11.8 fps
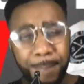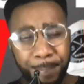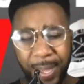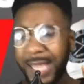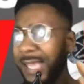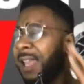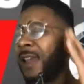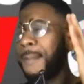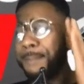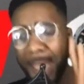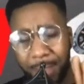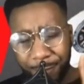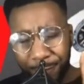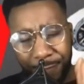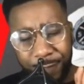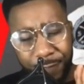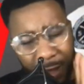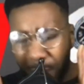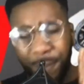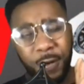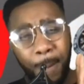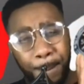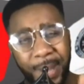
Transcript: bait. He fell for the